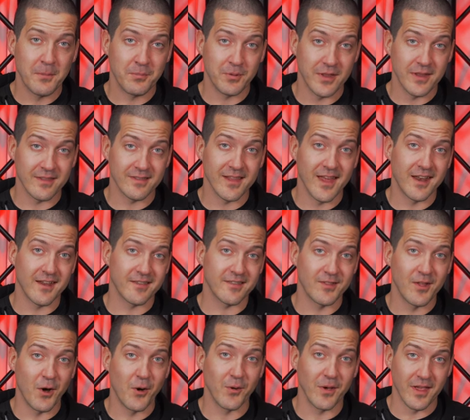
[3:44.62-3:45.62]
please let us
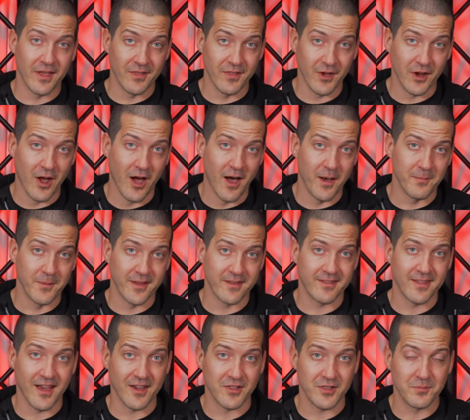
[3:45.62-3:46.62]
know in the comment
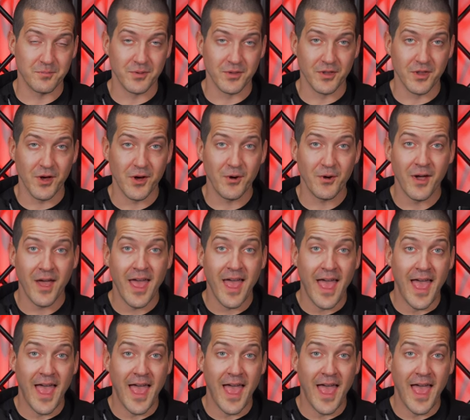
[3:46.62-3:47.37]
section below.